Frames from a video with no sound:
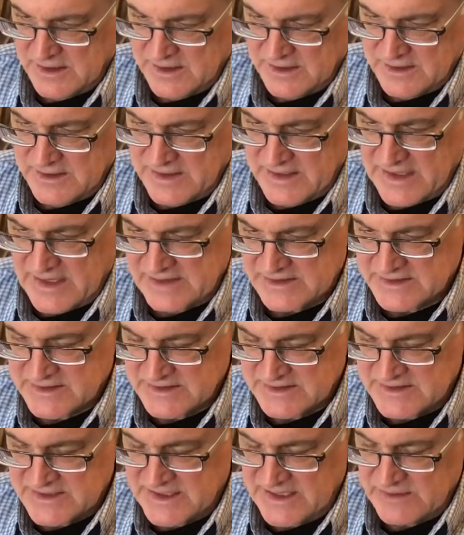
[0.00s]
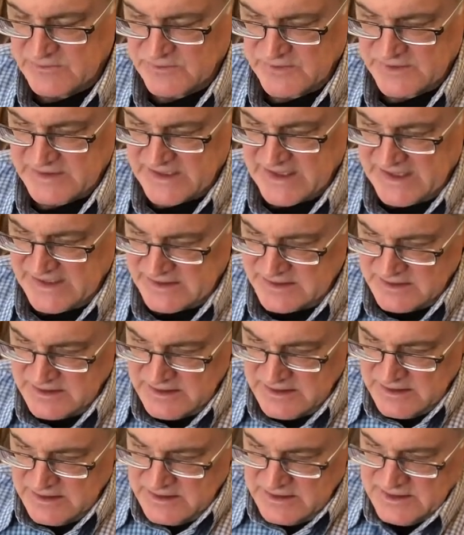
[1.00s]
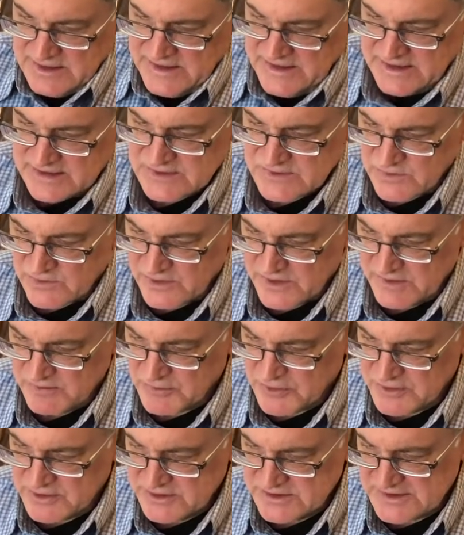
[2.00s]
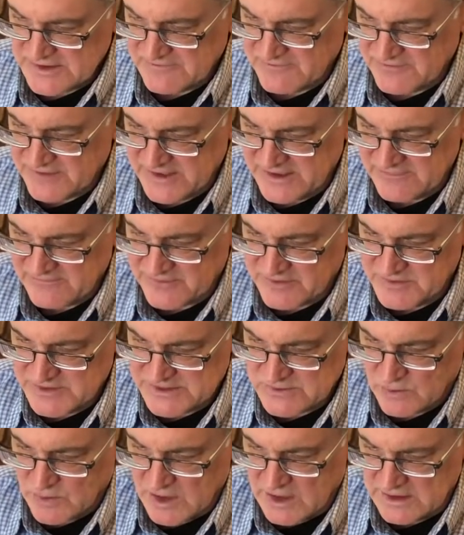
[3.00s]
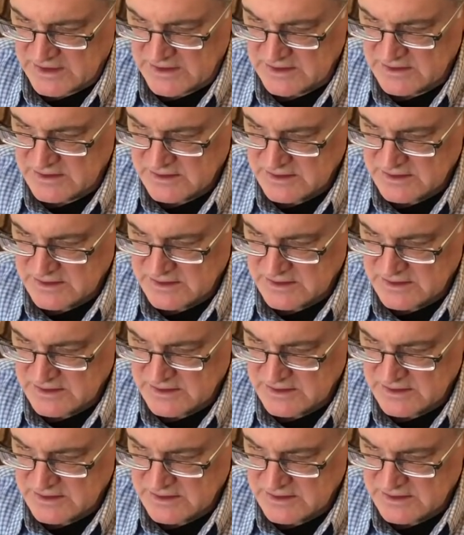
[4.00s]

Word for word: Not content with that, Kinsworthy produced a flint from his wallet,